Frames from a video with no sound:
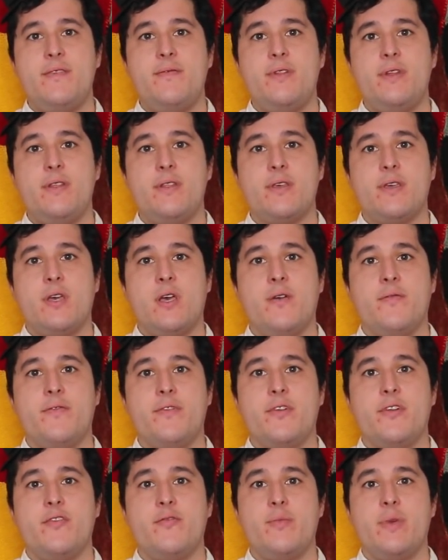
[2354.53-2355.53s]
even in the
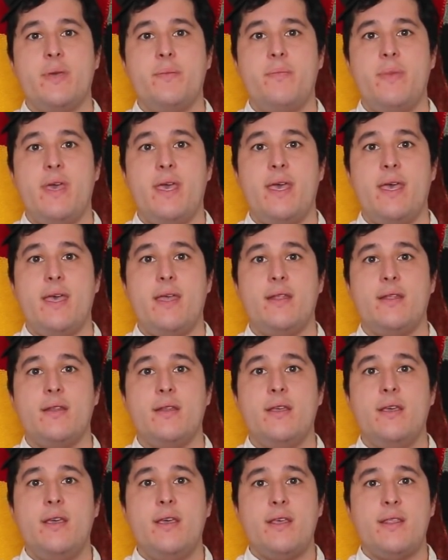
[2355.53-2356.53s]
comfort of my bed,
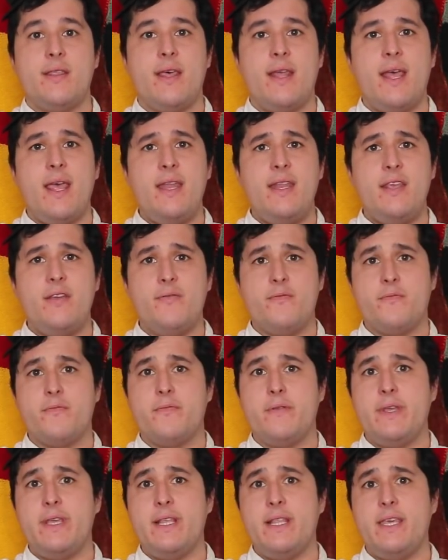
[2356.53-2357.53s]
and that idea
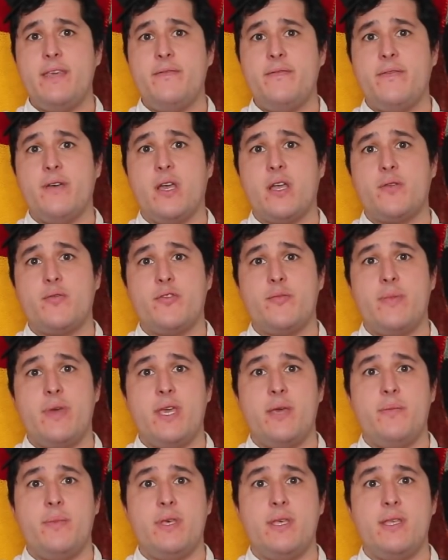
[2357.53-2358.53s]
really fucked with
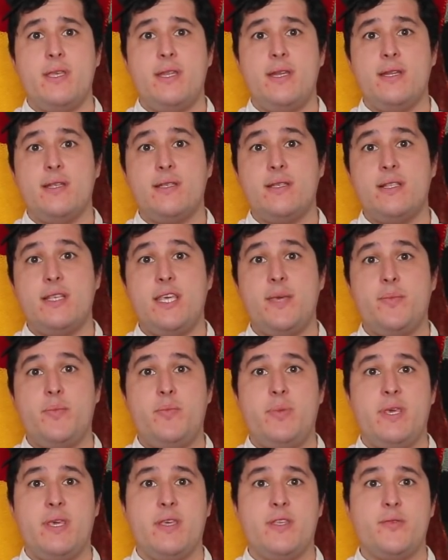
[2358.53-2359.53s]
my ability to
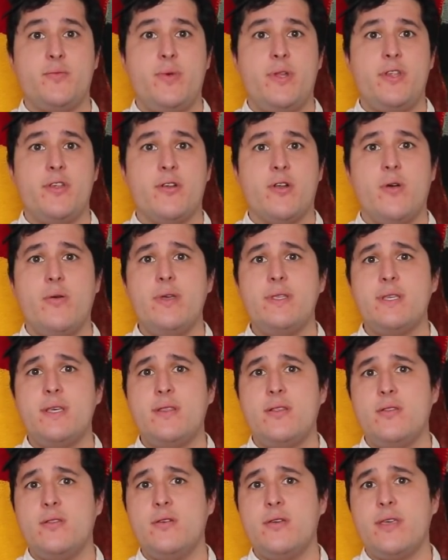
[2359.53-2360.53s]
sleep, because when you're always
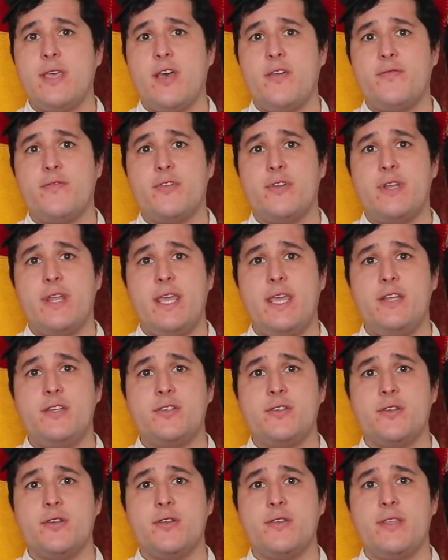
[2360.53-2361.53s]
on the lookout for
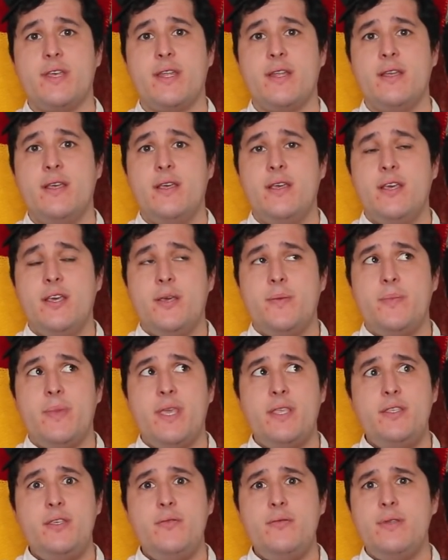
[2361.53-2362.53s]
danger, that
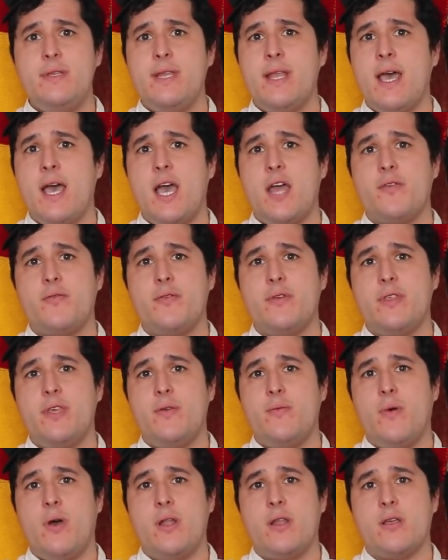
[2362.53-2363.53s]
makes you not
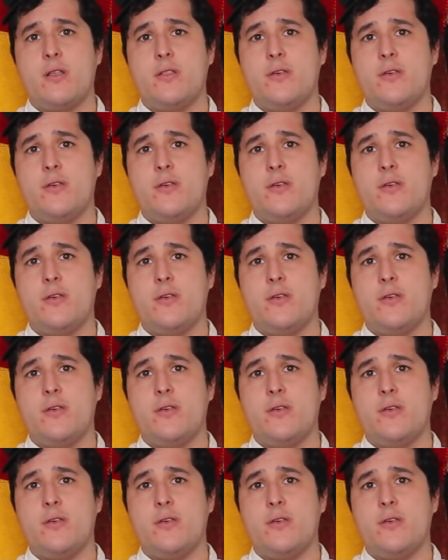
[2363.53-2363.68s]
really want to